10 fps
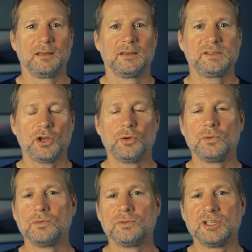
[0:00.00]

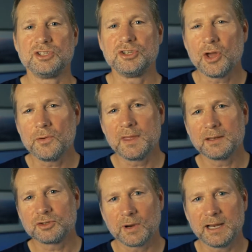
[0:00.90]
So did you know
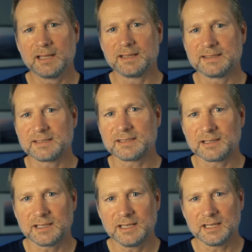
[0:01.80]
that trading
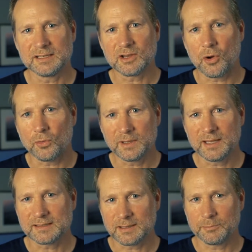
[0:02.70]
consistently is only
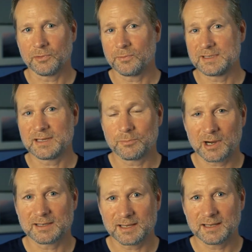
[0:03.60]
a simple 3-step
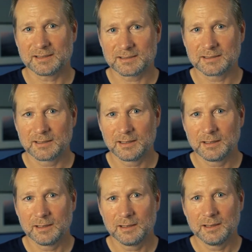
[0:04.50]
process?
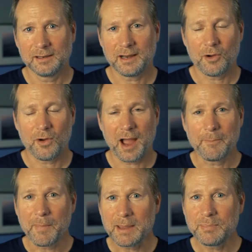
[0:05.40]
Now, I
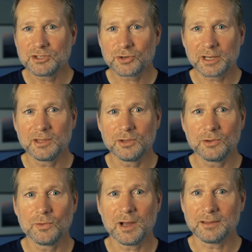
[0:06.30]
might be tricking
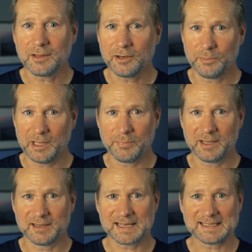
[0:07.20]
you a little bit
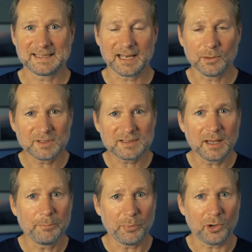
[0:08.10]
because I said it was
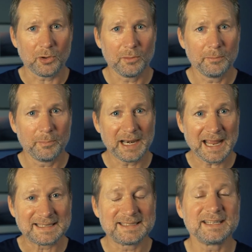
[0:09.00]
simple, but I
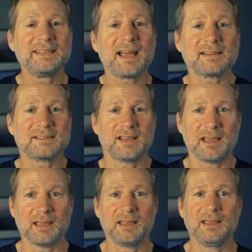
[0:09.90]
did not
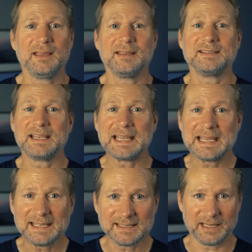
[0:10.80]
say it's
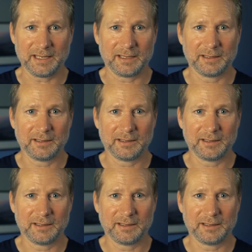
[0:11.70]
easy.